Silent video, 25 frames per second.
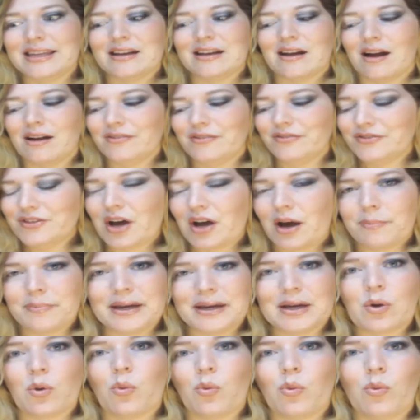getting off
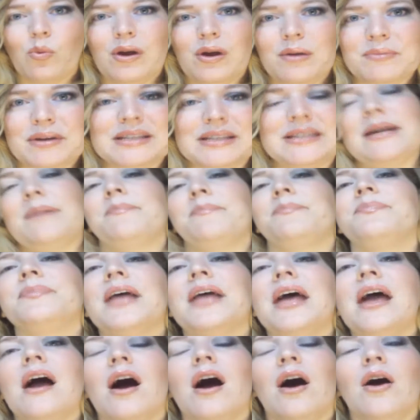topic way big time.
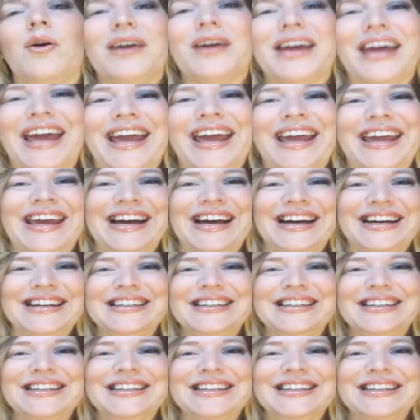Okay,